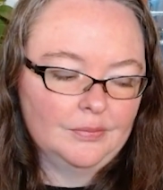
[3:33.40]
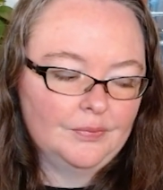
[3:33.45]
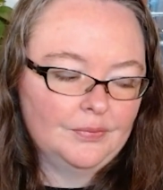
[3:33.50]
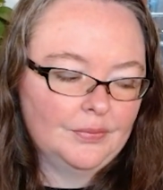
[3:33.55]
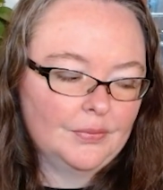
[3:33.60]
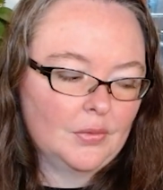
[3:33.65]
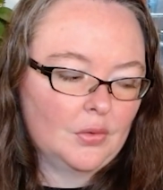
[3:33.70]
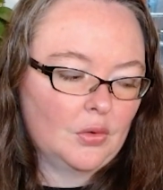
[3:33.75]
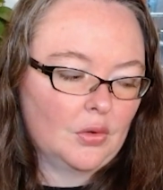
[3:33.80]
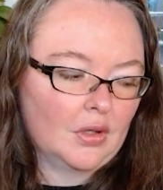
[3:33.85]

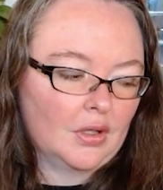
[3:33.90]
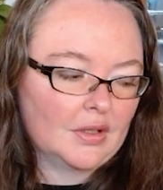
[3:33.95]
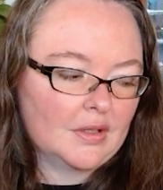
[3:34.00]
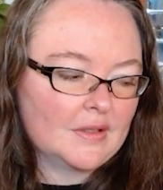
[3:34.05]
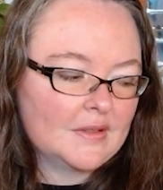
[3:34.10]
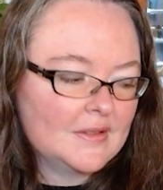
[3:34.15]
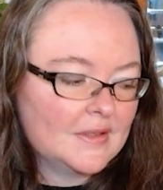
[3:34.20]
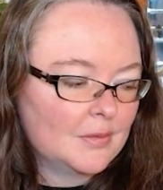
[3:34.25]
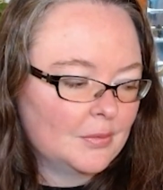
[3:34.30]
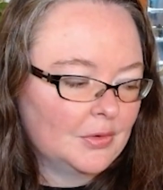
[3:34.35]
Or
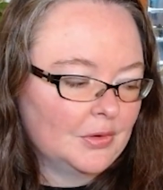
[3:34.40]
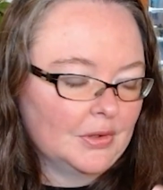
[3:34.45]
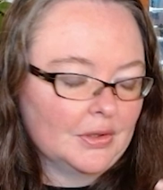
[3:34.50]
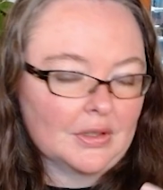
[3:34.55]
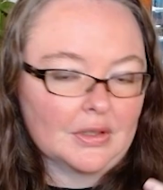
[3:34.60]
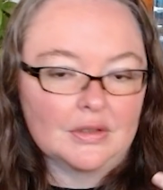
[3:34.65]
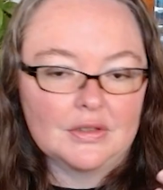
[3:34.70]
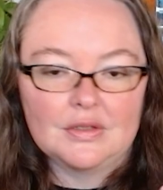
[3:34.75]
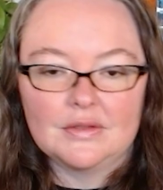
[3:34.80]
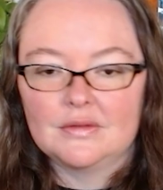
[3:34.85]

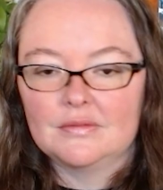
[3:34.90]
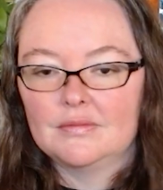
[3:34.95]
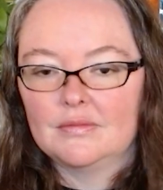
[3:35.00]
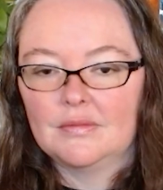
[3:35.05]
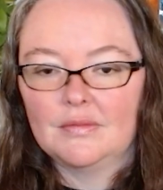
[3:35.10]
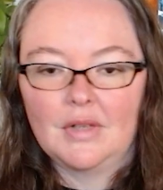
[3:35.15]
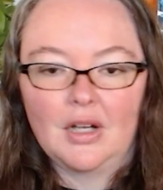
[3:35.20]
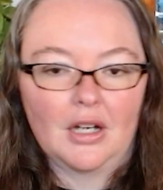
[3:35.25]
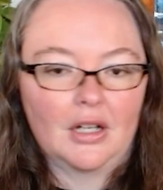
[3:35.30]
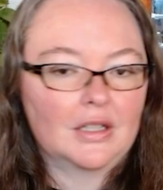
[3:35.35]
similar
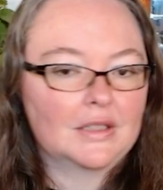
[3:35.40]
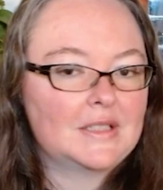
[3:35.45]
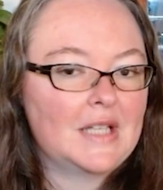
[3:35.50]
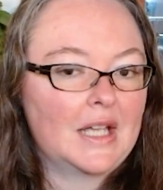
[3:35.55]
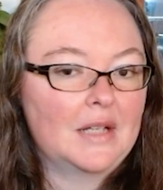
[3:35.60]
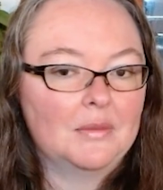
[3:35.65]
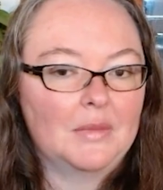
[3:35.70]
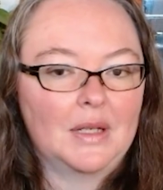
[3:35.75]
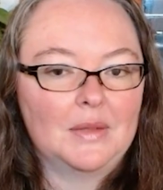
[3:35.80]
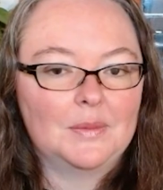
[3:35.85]

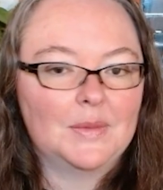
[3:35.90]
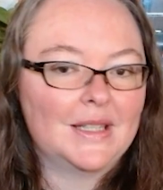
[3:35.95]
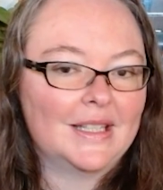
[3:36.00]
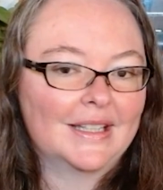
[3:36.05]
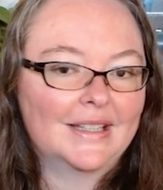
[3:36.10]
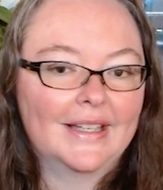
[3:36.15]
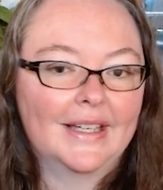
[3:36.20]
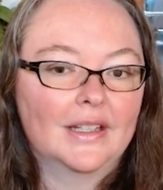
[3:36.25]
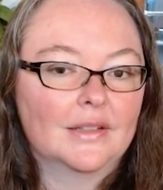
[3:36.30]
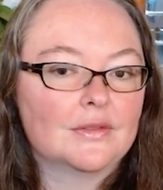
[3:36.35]
archetype might be the
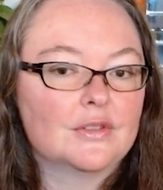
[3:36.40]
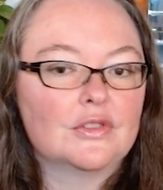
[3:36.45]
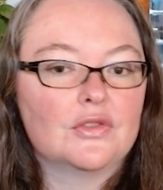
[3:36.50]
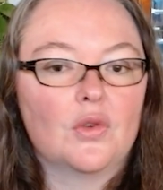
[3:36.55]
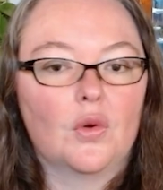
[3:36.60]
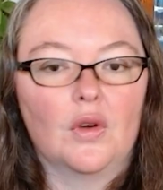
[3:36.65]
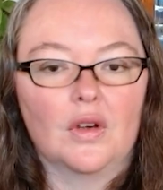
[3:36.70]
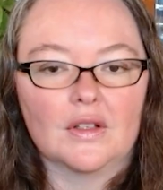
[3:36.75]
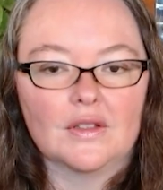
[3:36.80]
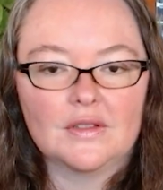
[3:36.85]
King of
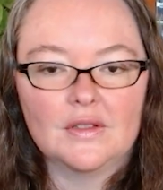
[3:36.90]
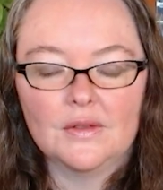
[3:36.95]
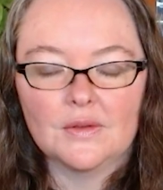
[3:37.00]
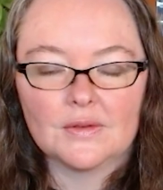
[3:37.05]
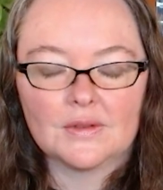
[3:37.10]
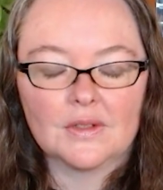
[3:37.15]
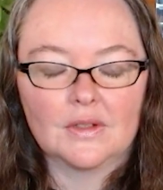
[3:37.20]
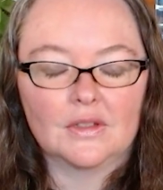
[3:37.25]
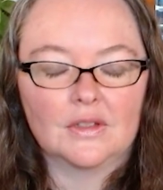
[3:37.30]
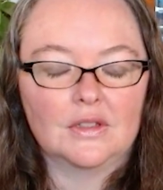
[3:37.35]
Swords,
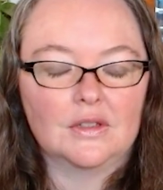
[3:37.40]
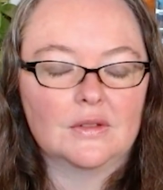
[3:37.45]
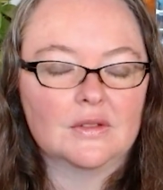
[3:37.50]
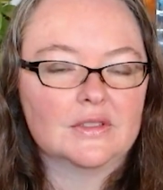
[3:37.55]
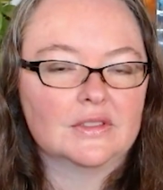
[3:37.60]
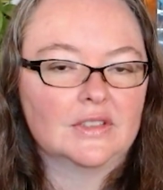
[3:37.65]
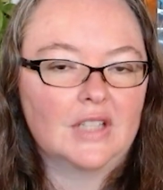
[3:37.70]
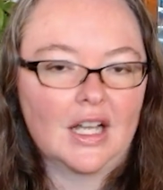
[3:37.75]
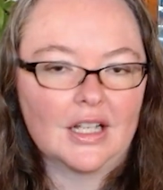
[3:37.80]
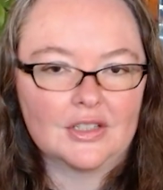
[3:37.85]
who's going to
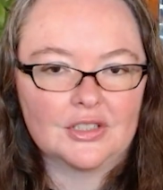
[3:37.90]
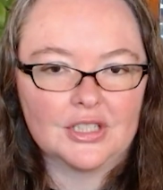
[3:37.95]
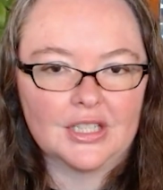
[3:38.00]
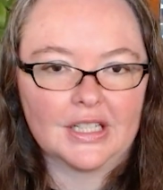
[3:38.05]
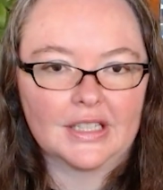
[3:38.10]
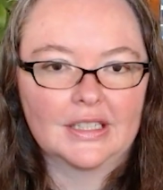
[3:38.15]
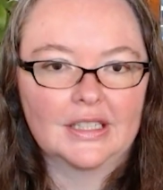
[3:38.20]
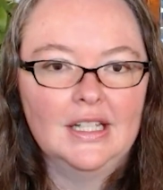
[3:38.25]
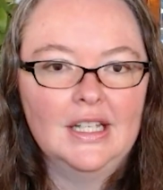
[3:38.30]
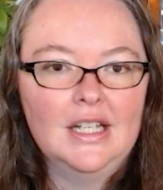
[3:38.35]
use
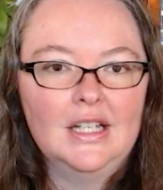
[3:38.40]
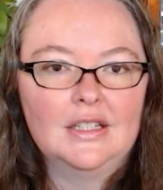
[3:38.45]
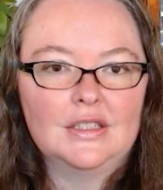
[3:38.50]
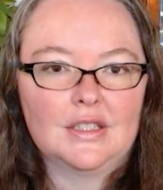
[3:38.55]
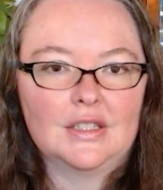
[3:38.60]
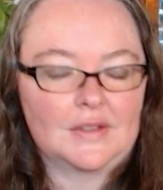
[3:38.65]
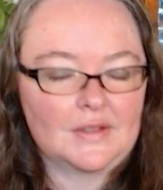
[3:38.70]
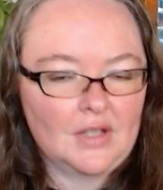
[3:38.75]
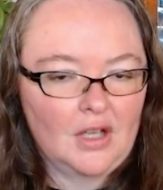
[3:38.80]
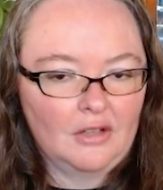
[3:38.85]
logic
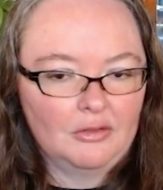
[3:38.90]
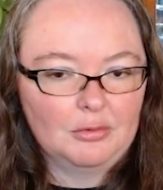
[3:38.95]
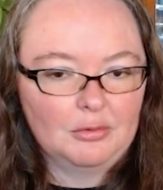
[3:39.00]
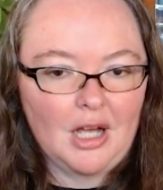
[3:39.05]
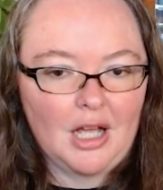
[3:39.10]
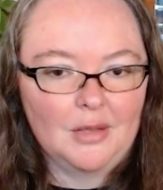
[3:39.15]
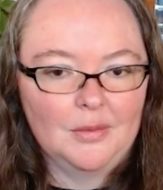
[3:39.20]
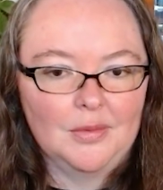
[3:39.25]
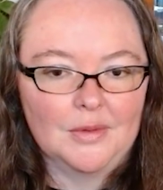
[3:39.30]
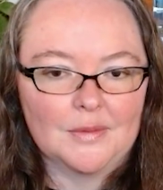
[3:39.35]
to solve
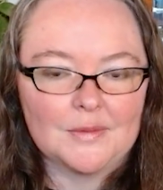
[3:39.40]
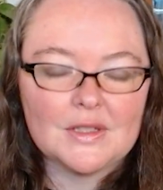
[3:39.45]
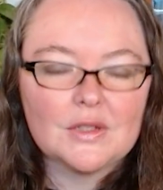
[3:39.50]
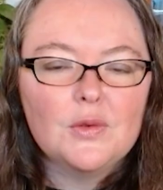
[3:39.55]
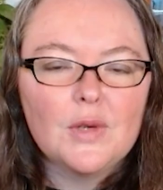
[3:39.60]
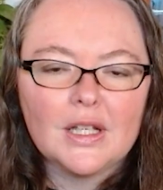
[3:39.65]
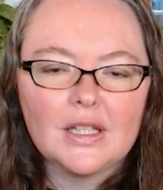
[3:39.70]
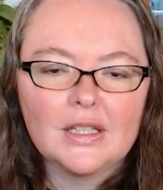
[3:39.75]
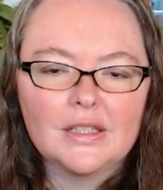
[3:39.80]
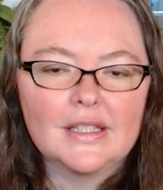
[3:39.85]
problems
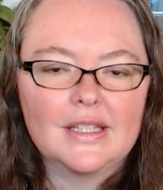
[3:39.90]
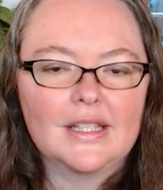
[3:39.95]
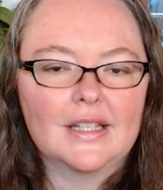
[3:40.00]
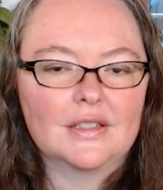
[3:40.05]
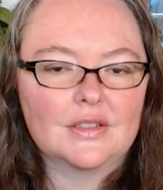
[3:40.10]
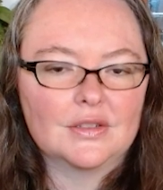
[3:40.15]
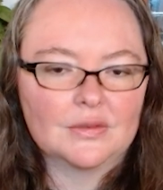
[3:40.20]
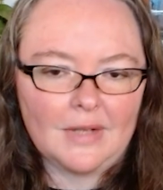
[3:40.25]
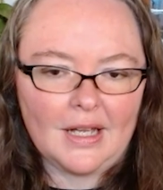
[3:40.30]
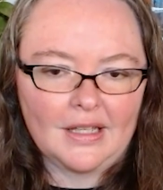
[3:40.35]
quickly
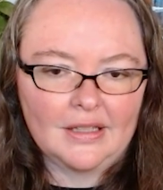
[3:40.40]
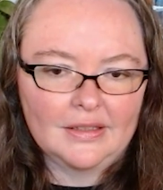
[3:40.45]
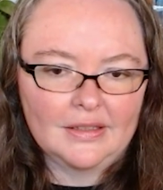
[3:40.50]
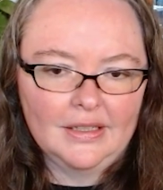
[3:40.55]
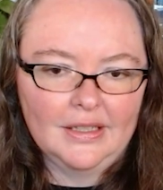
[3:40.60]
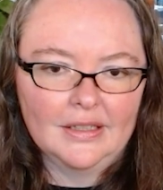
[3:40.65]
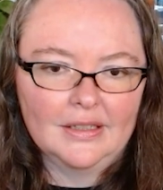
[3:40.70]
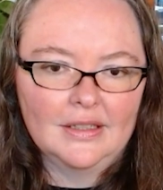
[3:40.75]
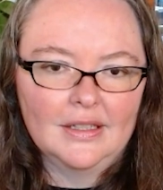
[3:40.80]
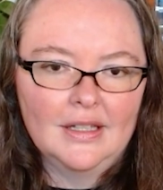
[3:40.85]
and
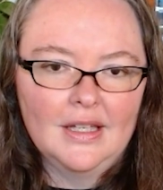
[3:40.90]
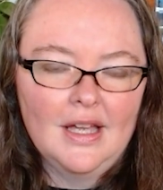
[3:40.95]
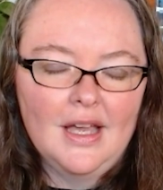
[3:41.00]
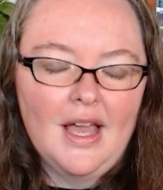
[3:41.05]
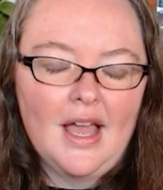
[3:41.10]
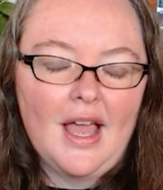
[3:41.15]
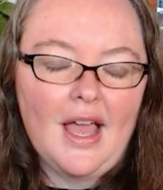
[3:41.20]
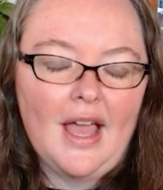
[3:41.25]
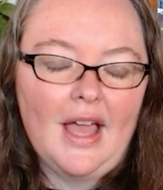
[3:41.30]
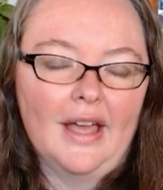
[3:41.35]
directly,
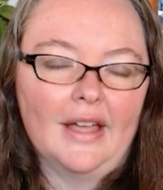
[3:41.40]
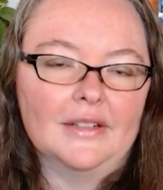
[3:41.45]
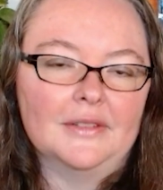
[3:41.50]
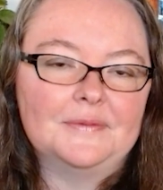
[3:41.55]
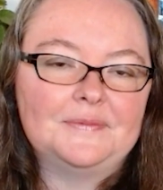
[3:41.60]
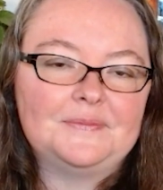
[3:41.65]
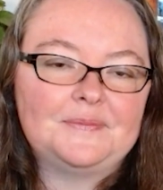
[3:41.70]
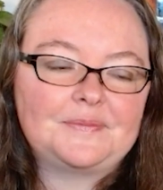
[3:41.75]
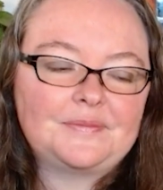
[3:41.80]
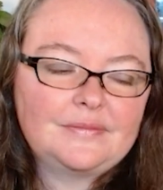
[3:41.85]

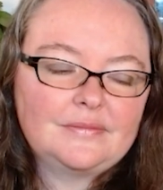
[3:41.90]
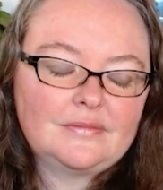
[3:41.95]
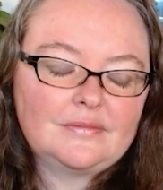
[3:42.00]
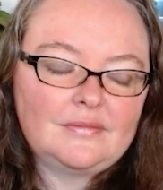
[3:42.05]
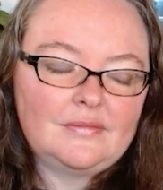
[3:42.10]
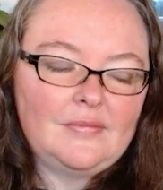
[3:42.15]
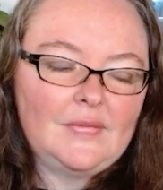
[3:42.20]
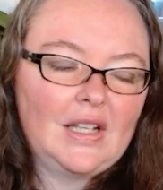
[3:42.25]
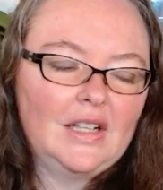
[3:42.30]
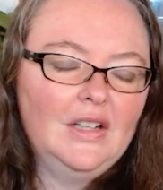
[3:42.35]
and
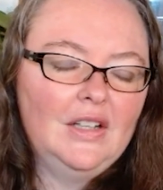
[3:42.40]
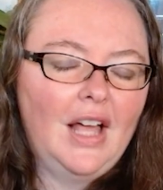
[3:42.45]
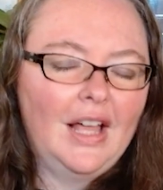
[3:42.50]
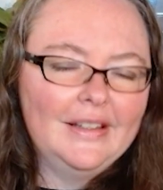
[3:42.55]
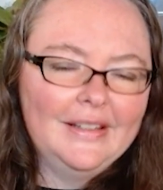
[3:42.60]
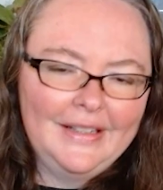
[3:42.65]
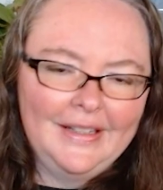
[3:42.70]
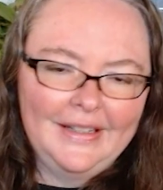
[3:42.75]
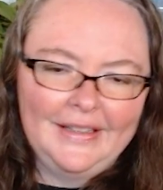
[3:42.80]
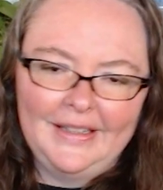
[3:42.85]
not
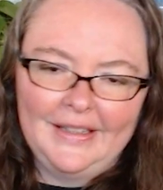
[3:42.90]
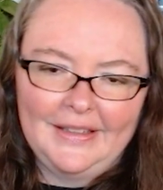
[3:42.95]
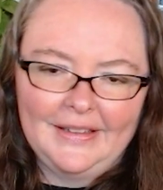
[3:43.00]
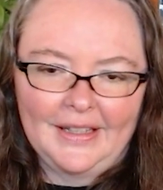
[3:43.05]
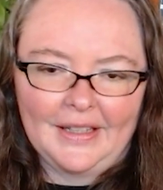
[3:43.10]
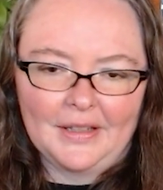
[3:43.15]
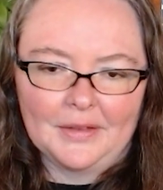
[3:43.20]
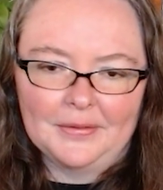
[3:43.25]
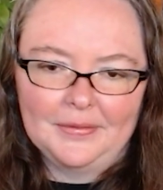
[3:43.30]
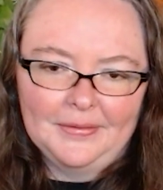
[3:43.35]
let
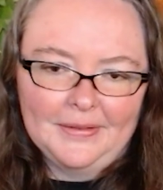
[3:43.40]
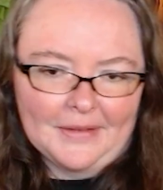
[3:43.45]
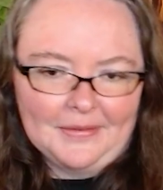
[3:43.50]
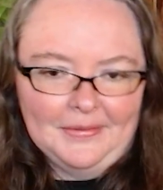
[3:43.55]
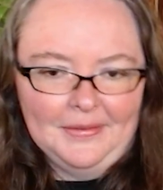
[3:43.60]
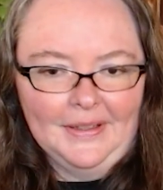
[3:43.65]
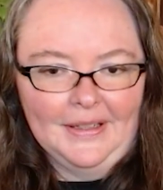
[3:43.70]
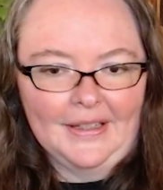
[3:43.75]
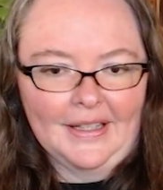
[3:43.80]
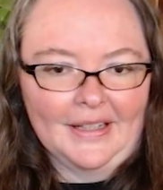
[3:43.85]
anything
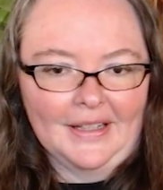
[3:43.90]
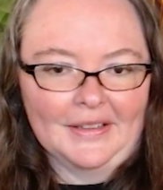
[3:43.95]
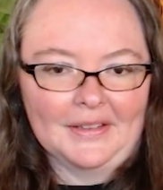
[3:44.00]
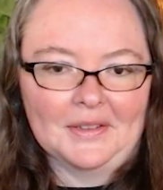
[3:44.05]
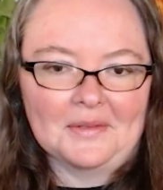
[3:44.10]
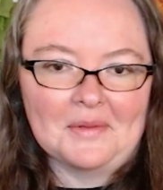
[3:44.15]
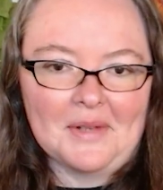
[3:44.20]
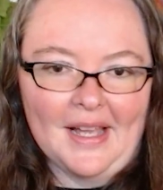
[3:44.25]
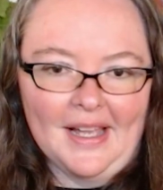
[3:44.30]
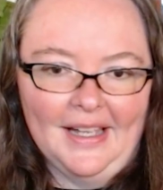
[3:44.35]
fluffy get in
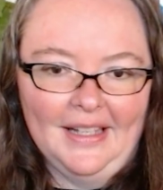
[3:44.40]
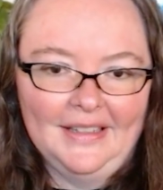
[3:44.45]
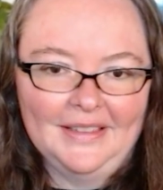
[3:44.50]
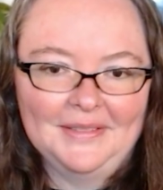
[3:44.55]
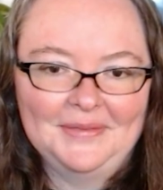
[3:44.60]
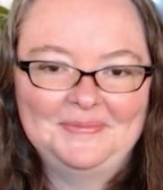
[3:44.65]
the way.